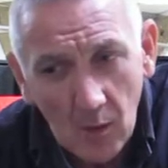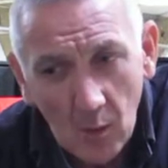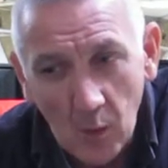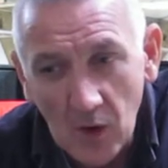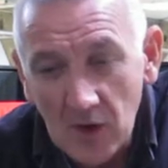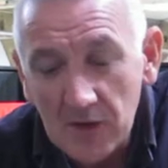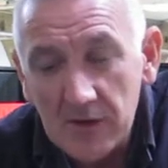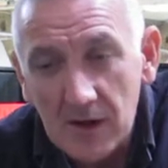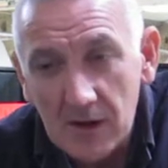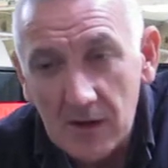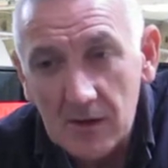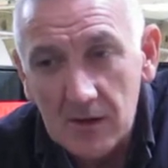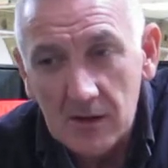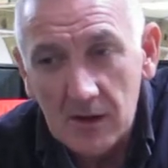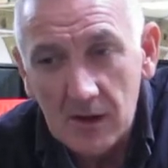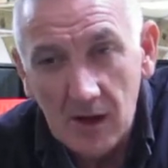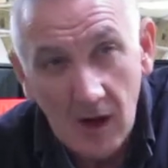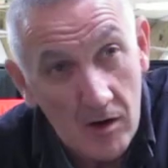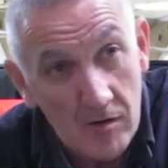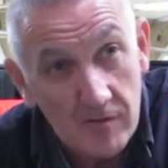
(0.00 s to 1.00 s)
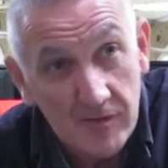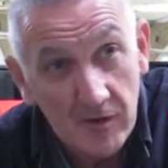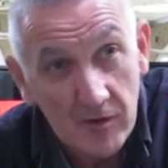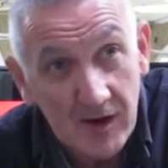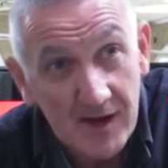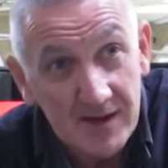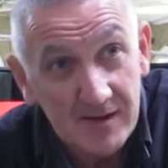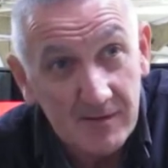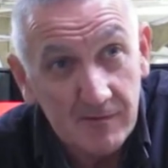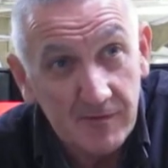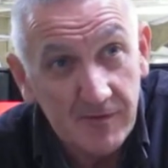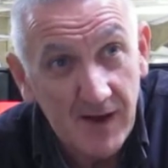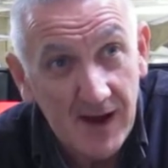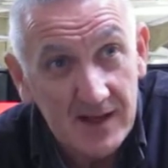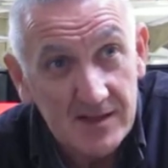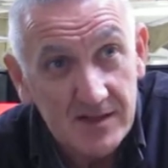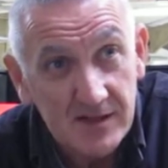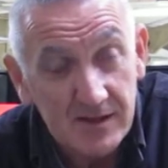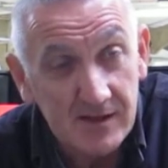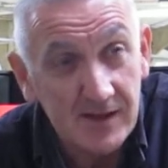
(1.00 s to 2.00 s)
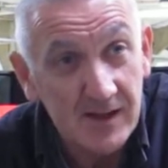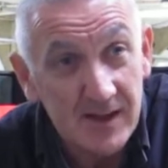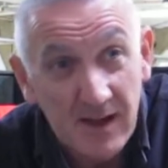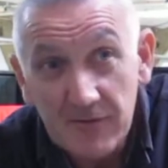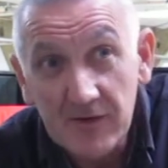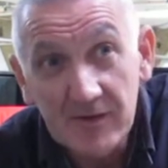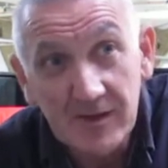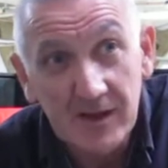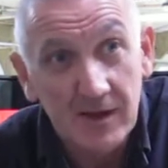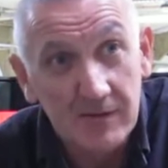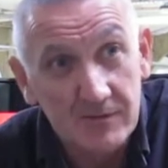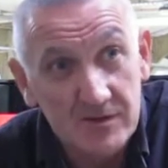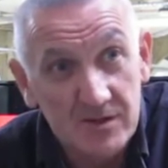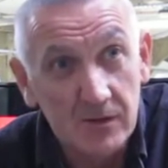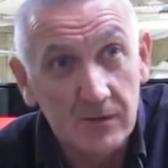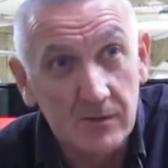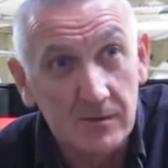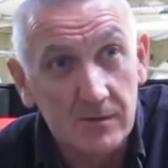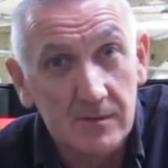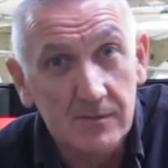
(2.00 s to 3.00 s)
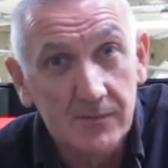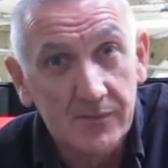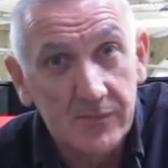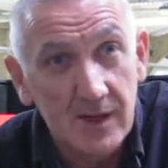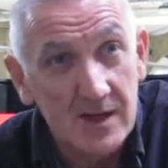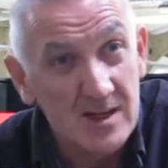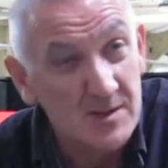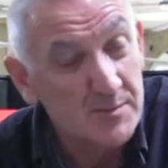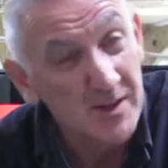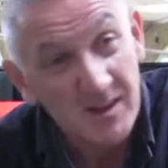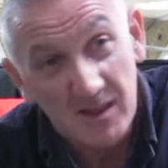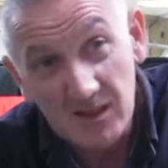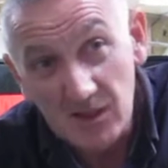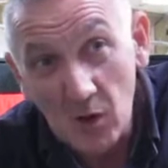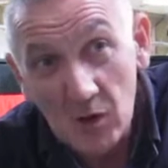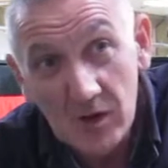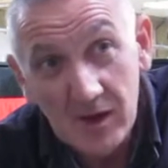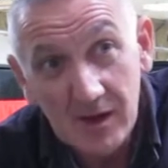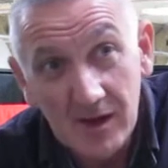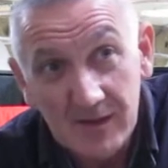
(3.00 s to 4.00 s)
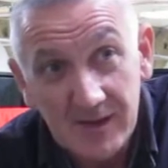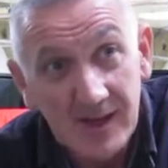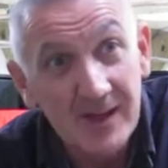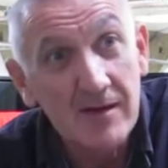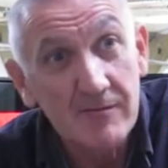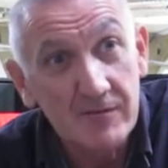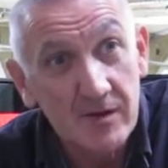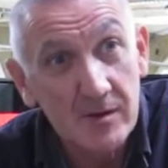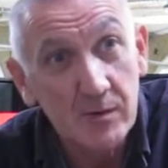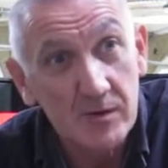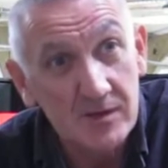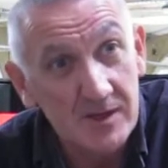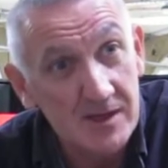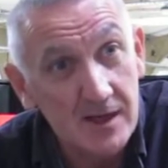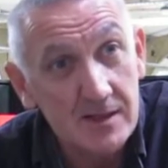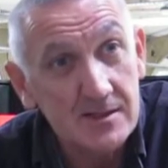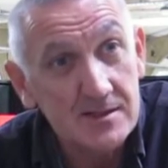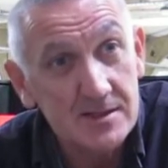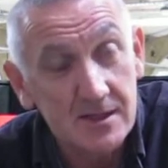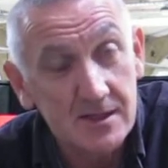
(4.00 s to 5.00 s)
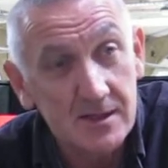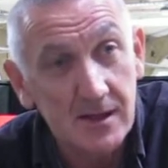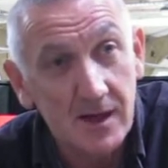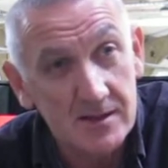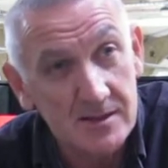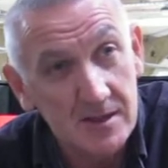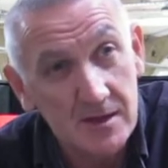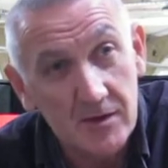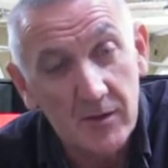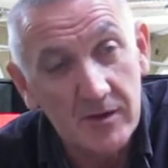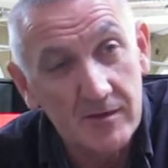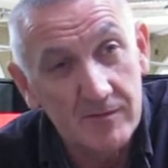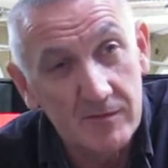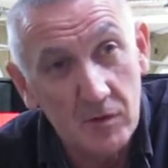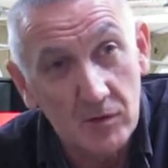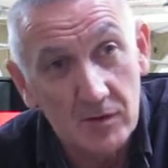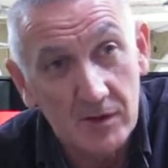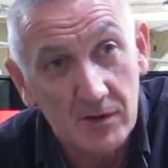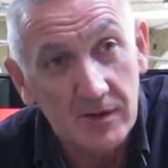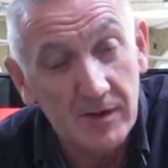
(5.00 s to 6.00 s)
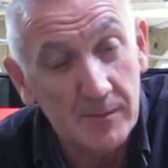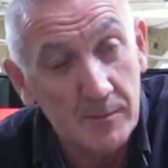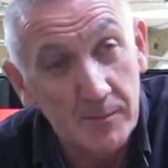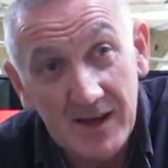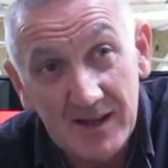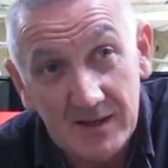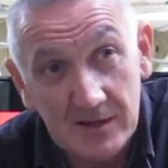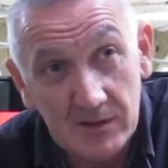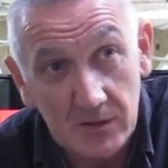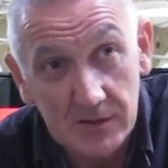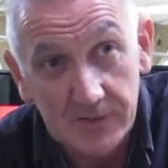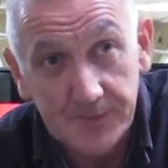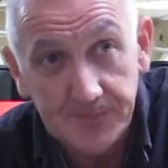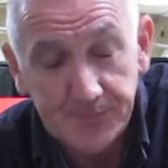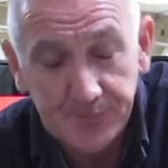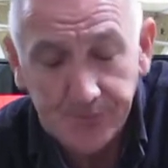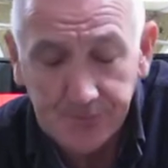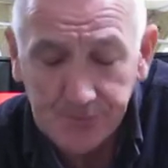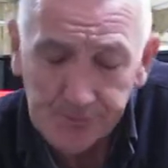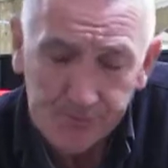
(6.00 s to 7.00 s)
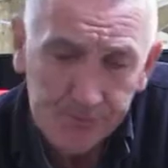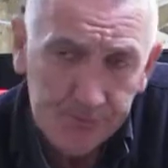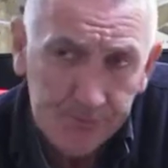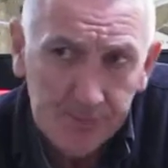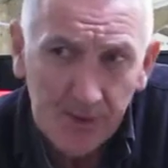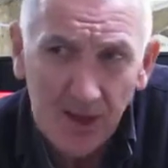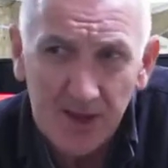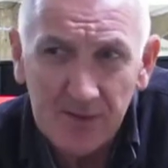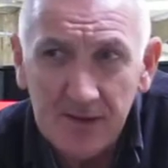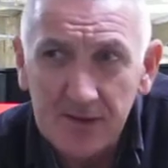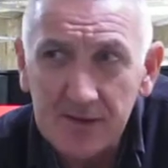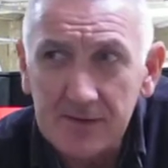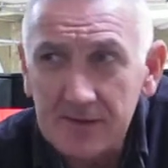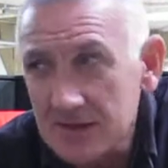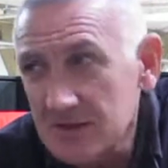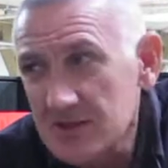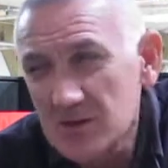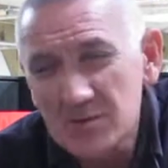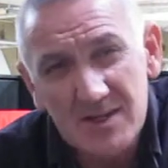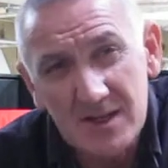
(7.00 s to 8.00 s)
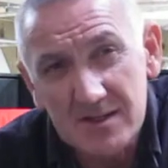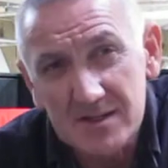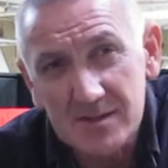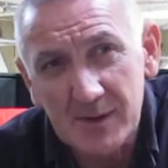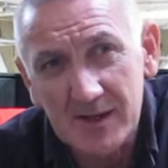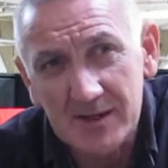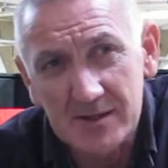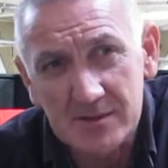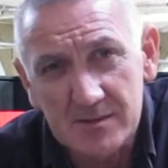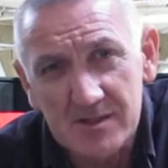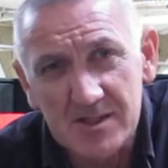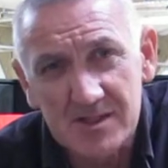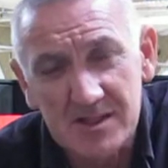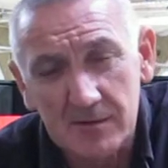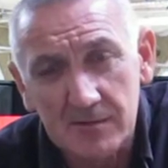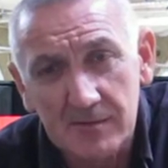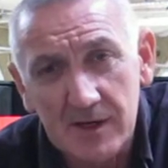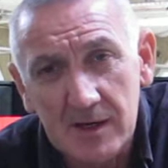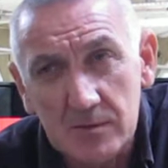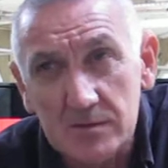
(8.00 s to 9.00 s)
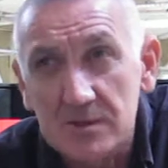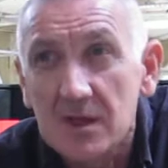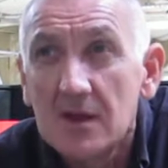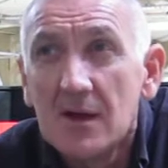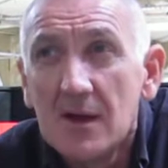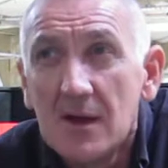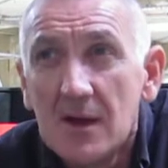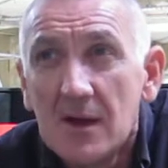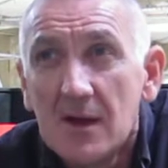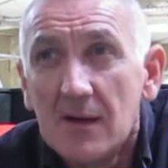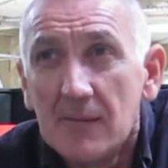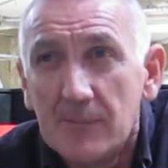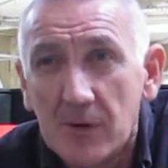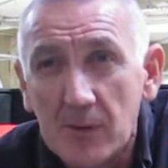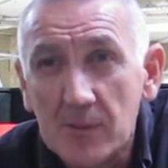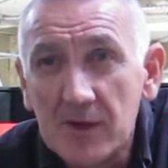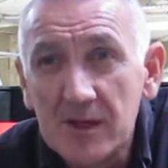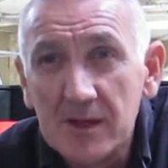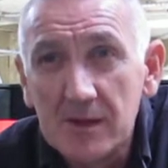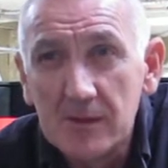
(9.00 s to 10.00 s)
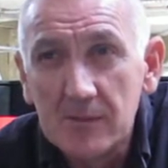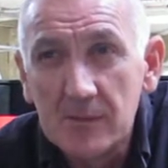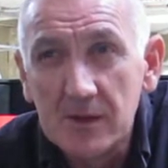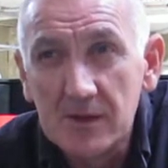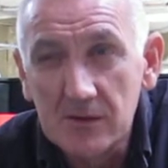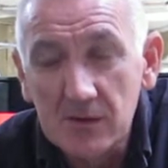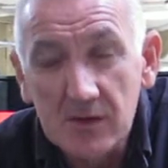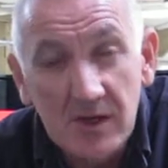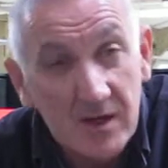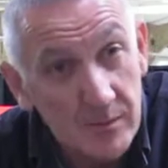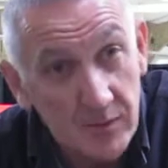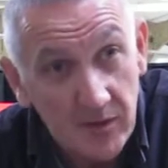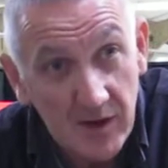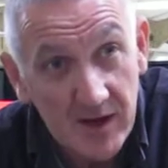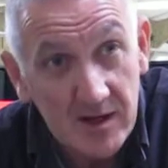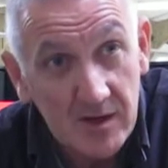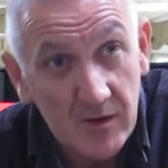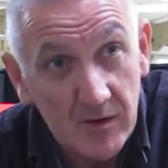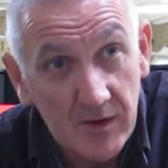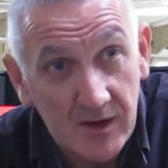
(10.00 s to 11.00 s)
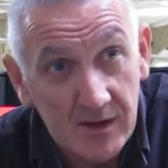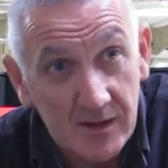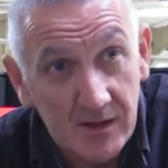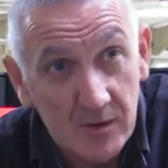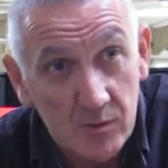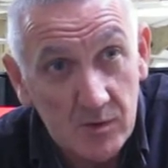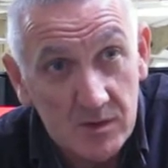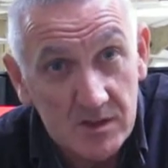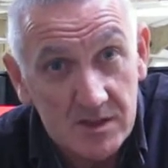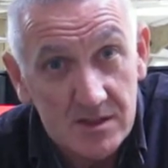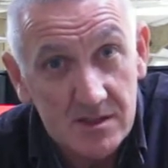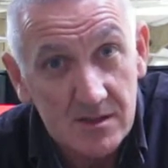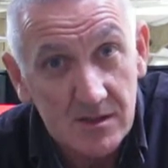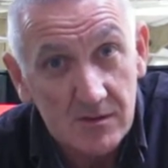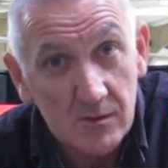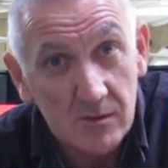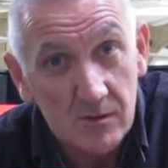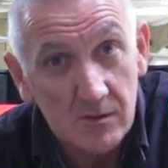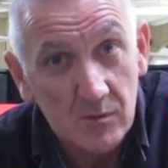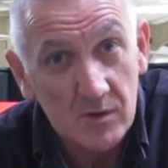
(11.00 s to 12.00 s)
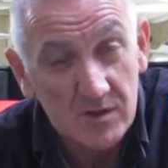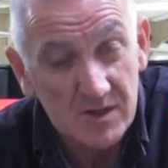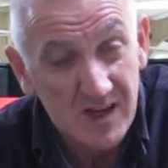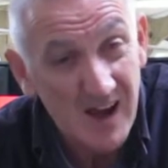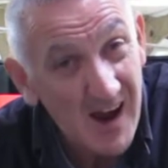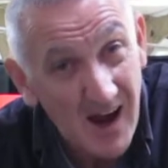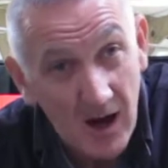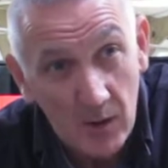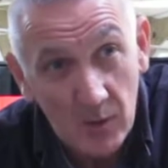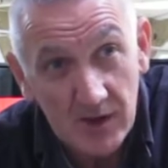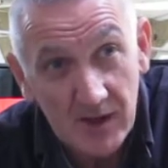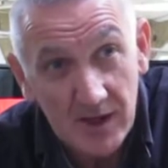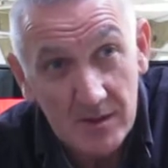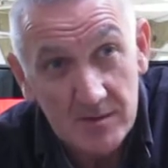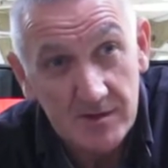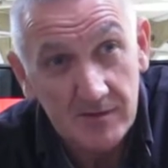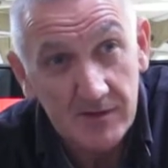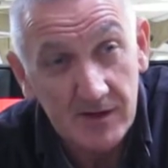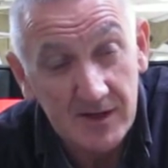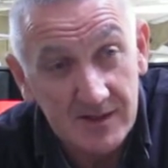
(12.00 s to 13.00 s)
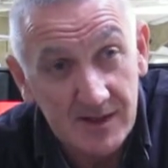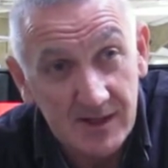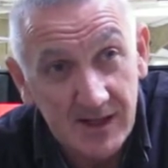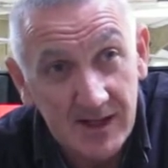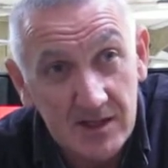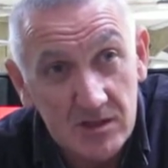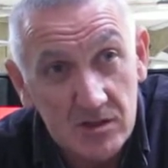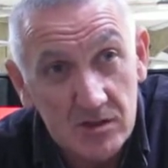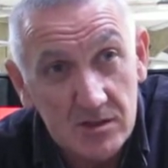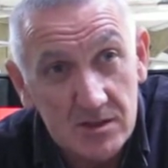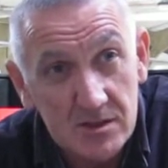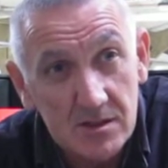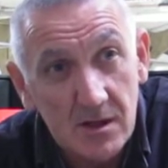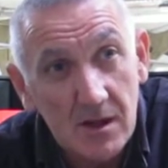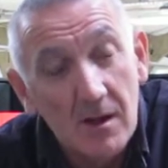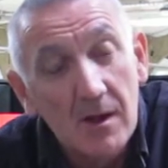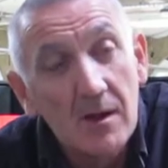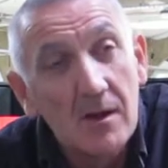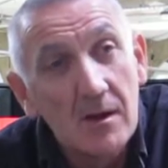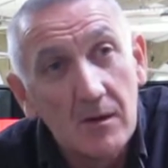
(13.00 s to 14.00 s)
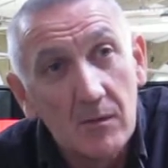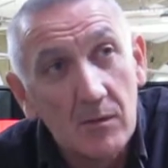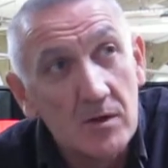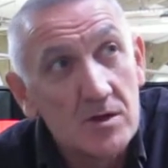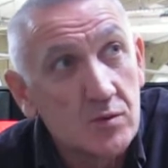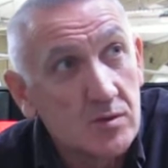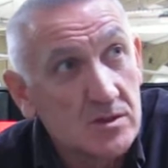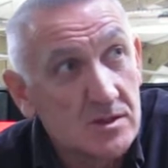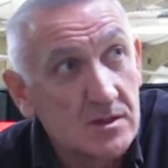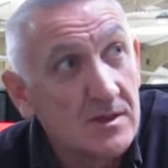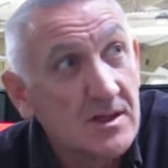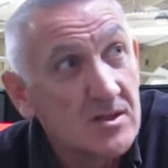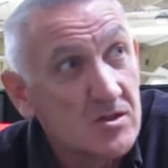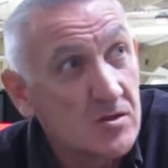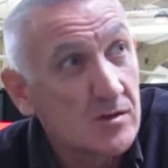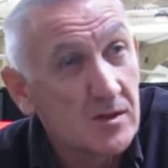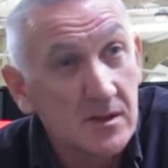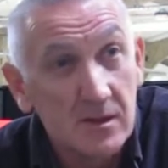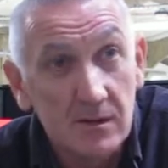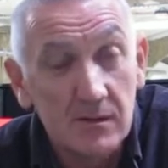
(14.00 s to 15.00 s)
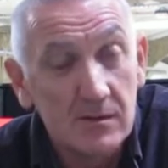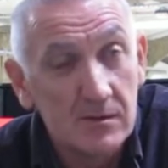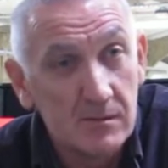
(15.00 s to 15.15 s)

one overriding factor in everything I've done has been luck. I think everybody gets a degree of good luck and bad luck, and they do tend to balance themselves out. But my lucky break really was how I came to find an agent, which was literally